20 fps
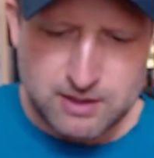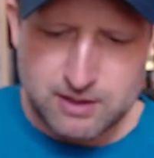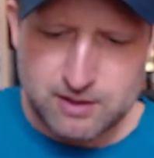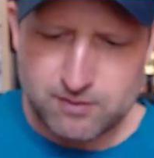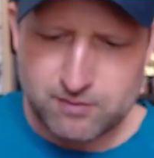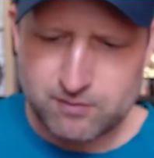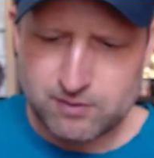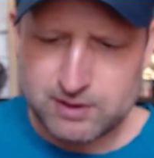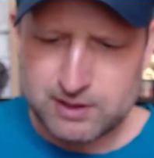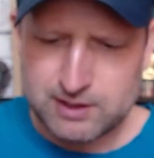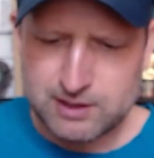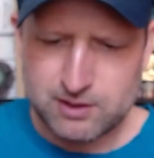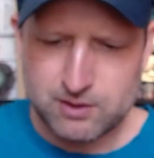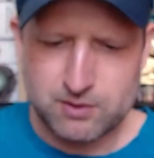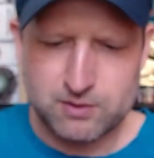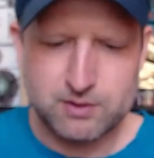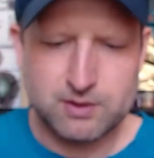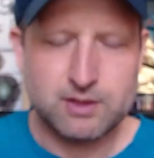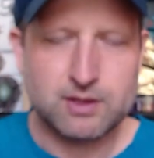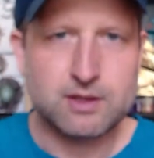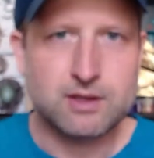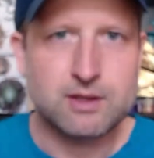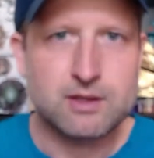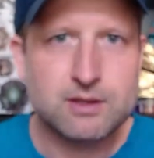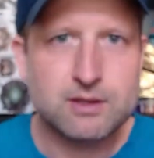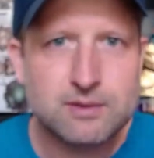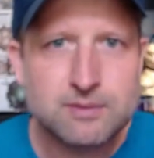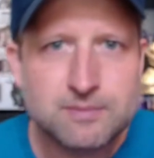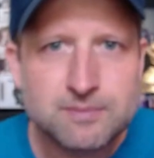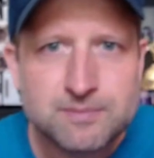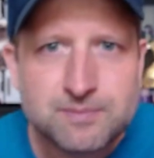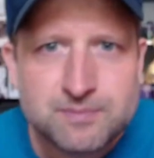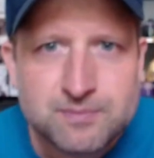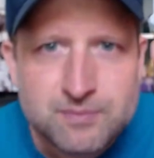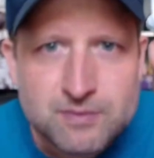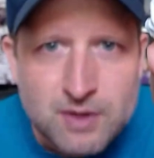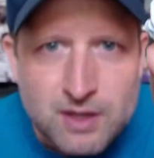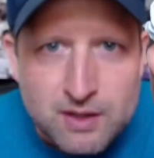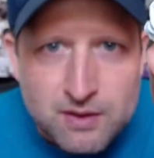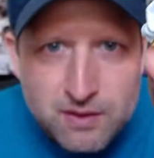Even here on
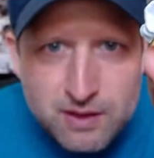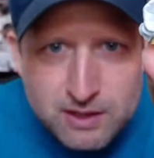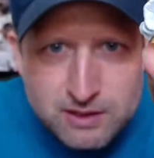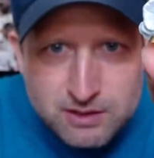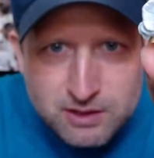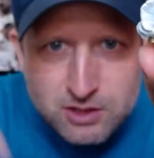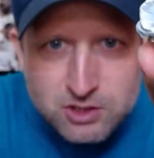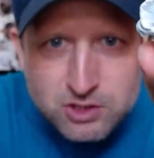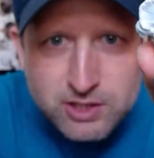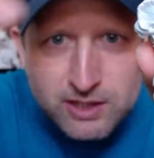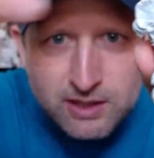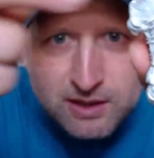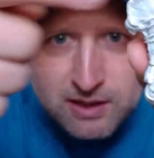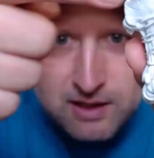there's a shin